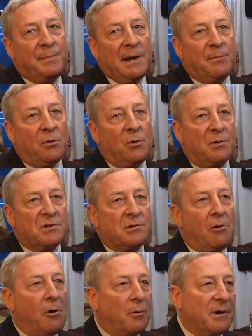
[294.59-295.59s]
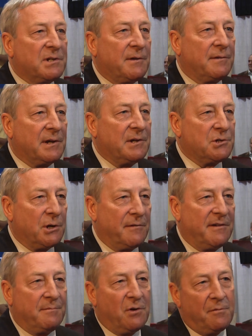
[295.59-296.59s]
people who were stalwarts of the
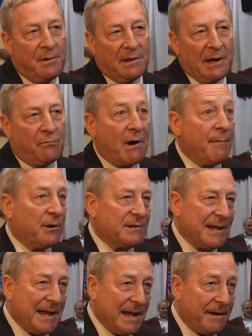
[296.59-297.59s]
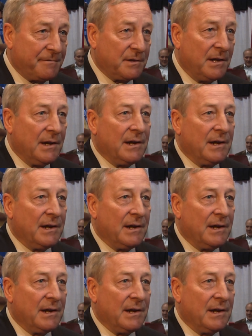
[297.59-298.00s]
conservative movement like Robert Taft